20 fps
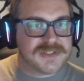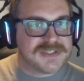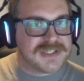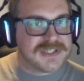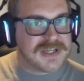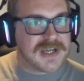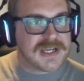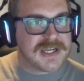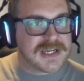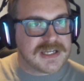
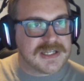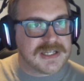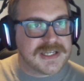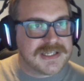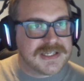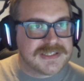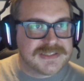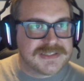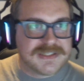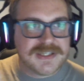it kind of
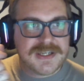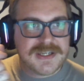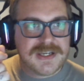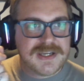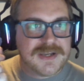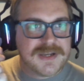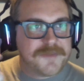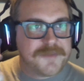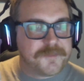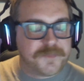clicks,
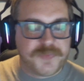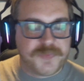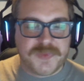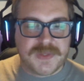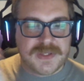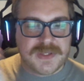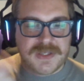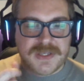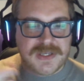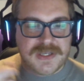
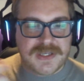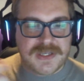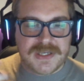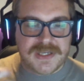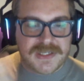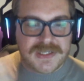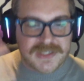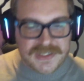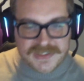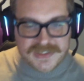
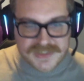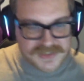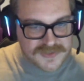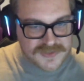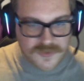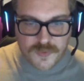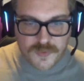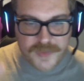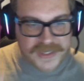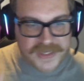it just
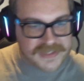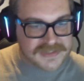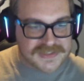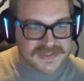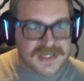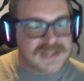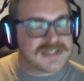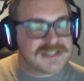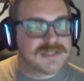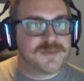all makes
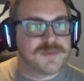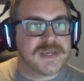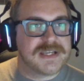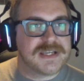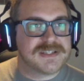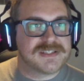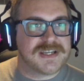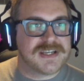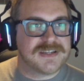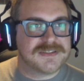starts to
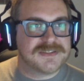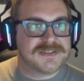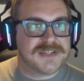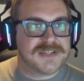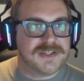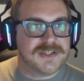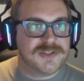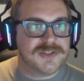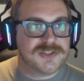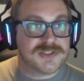make sense,
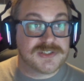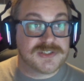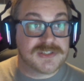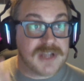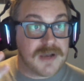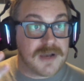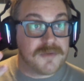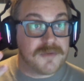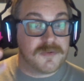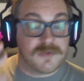and you just
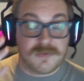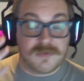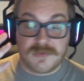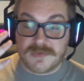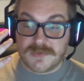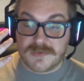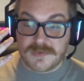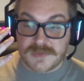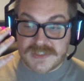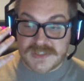start
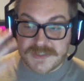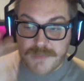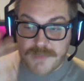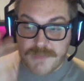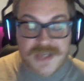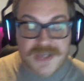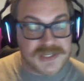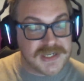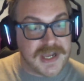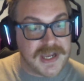
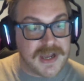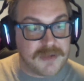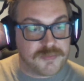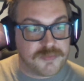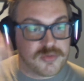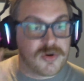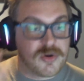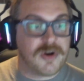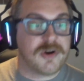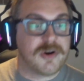smashing out
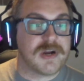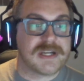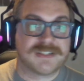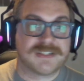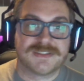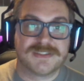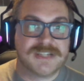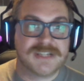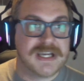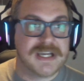
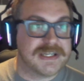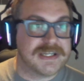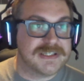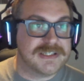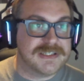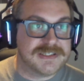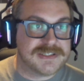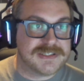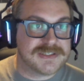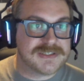progress, and
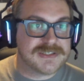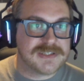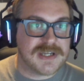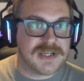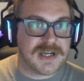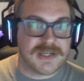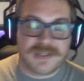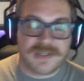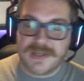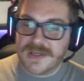you just
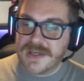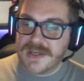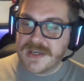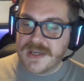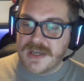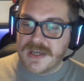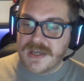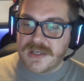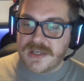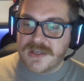start
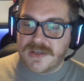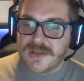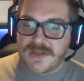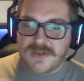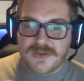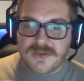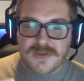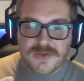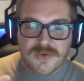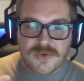
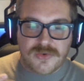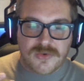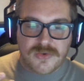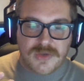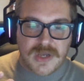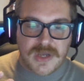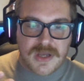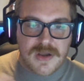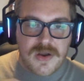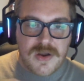you
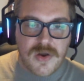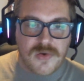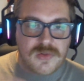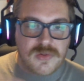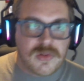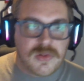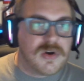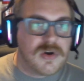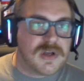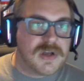are no
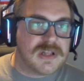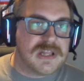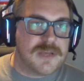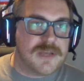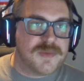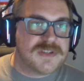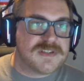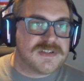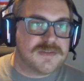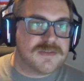longer
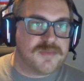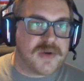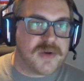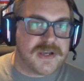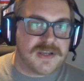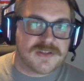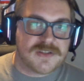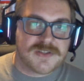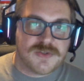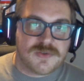limited by
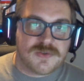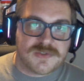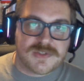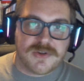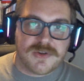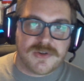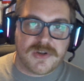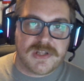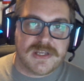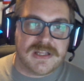your tools.
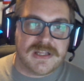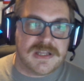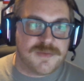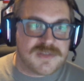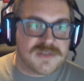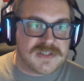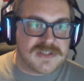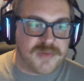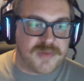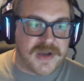You're only
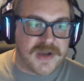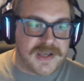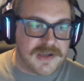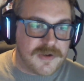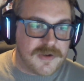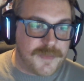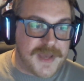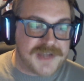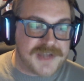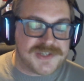limited by
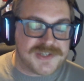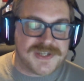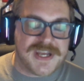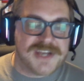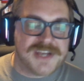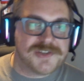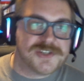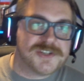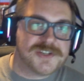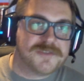your
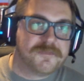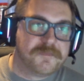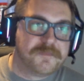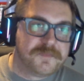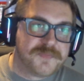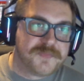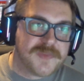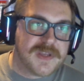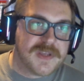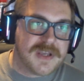imagination,
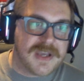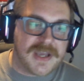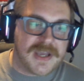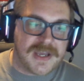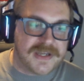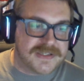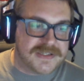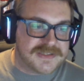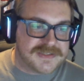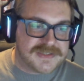
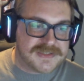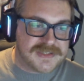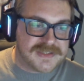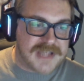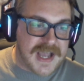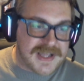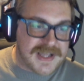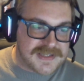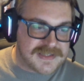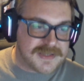and
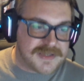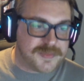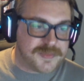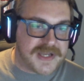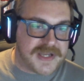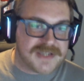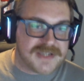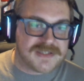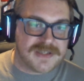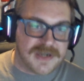that's the
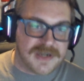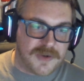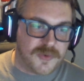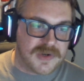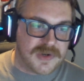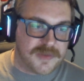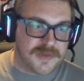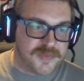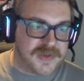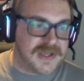place that I
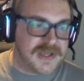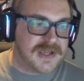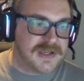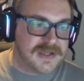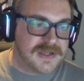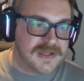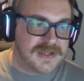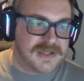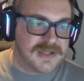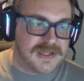want to be
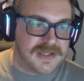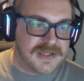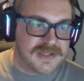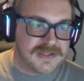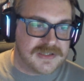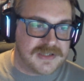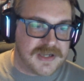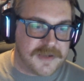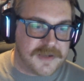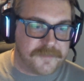
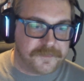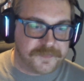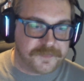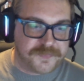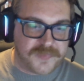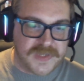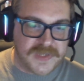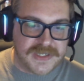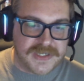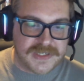
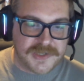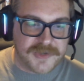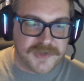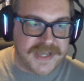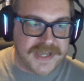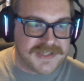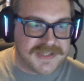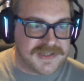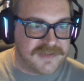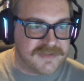in
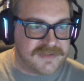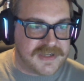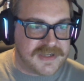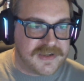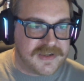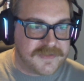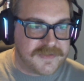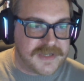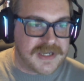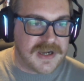
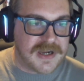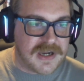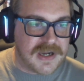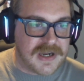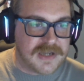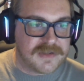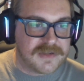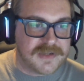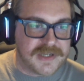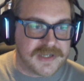creativity and
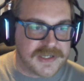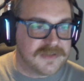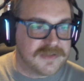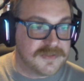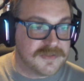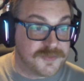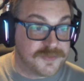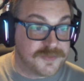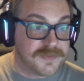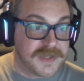art
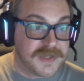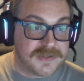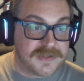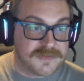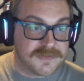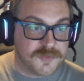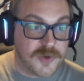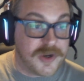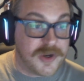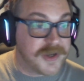and
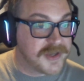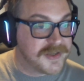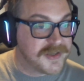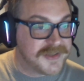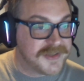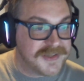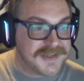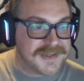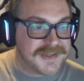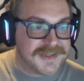work,
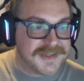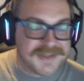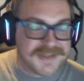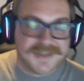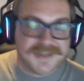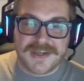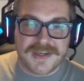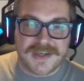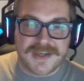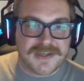
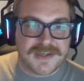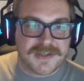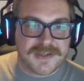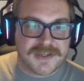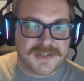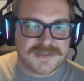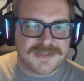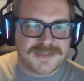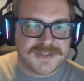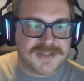
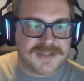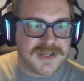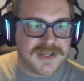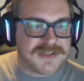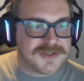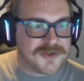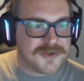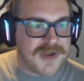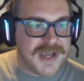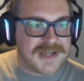because
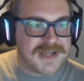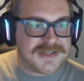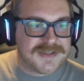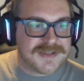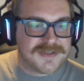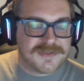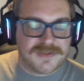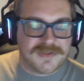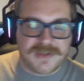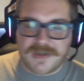it's great